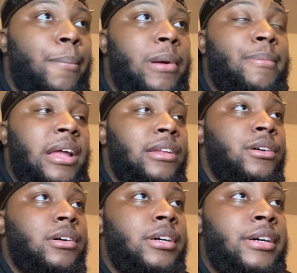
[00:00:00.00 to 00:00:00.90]
pray my
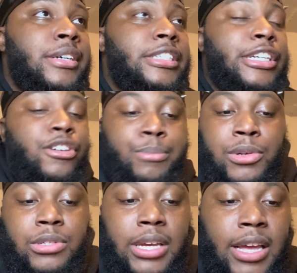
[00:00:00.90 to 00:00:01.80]
little uh, chill
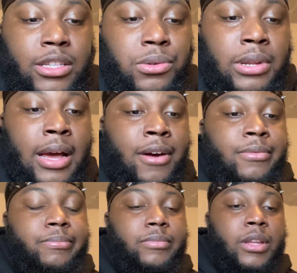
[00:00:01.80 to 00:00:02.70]
music ain't too loud.
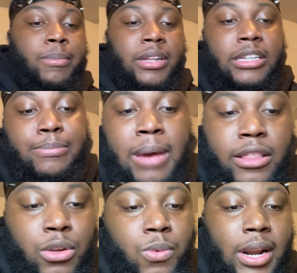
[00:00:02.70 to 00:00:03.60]
But this
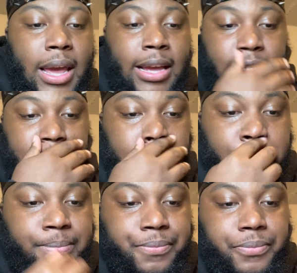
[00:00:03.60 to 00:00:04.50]
Matthew 1 and
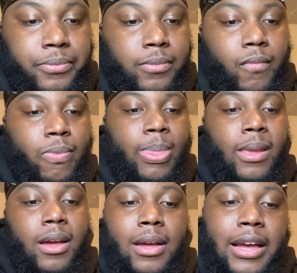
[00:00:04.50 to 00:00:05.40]
18.
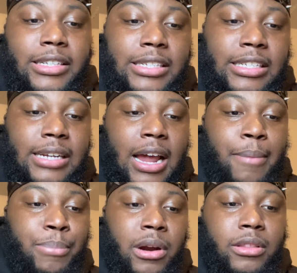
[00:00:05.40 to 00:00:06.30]
It says, Now
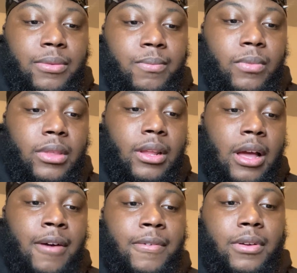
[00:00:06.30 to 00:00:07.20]
the birth
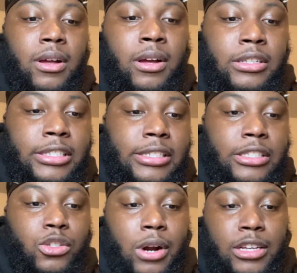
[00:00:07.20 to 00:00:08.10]
of uh,
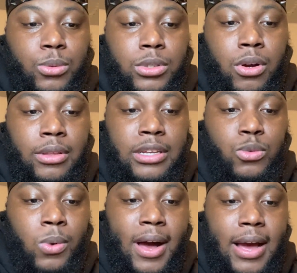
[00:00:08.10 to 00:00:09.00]
Jesus Christ was on this
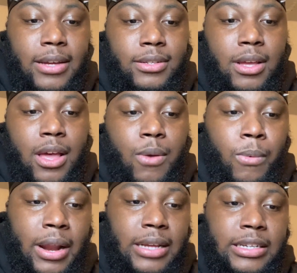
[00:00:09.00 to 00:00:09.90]
wise,
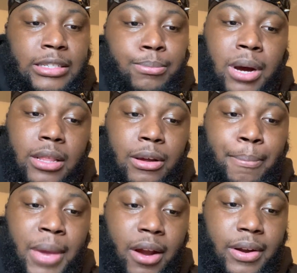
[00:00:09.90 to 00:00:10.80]
when as his mother,
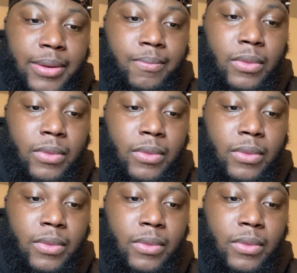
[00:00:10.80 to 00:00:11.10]
Mary,